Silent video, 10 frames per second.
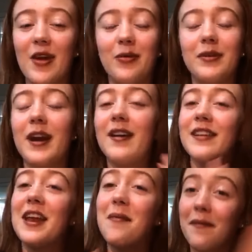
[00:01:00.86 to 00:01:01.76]
I hope you
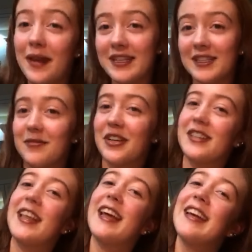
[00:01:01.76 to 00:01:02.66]
have an amazing
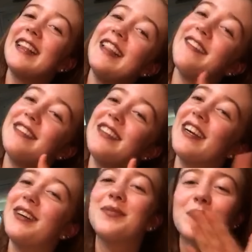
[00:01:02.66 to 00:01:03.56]
birthday. Love you,
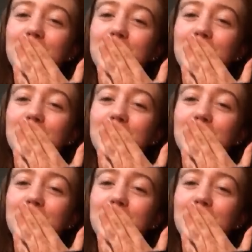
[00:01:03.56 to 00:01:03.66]
girl.